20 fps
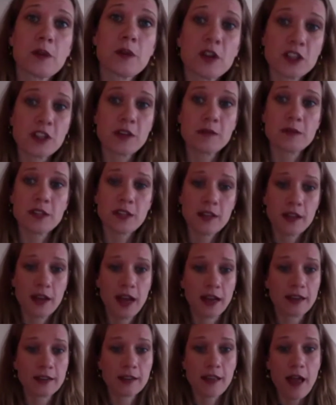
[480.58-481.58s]
them to the
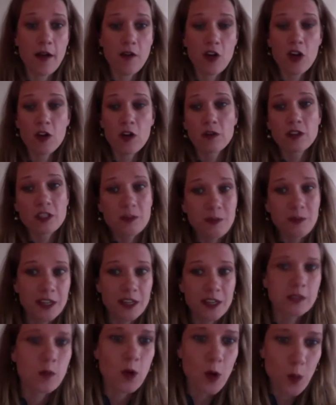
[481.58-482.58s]
next level, which means
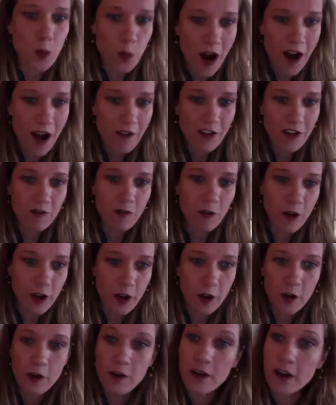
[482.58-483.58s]
more profit for
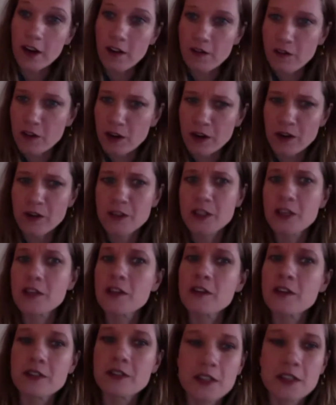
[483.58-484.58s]
you if you're using
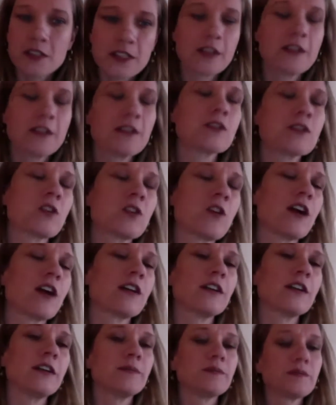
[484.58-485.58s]
those incentives
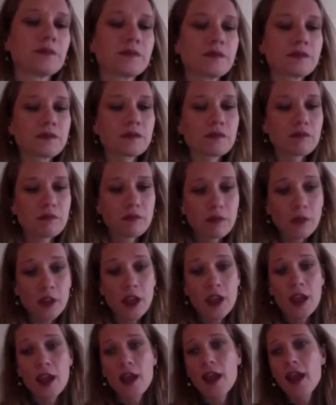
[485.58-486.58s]
correctly.
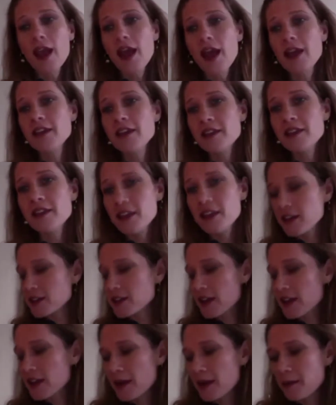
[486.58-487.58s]
And then things
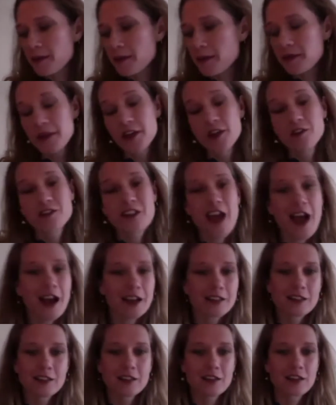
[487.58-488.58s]
like,
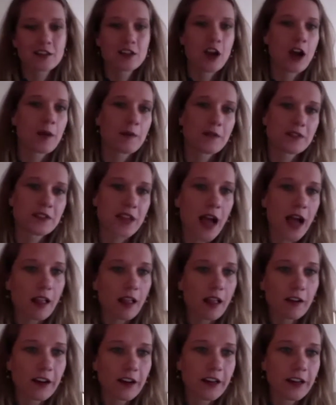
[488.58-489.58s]
taxes on top of salary.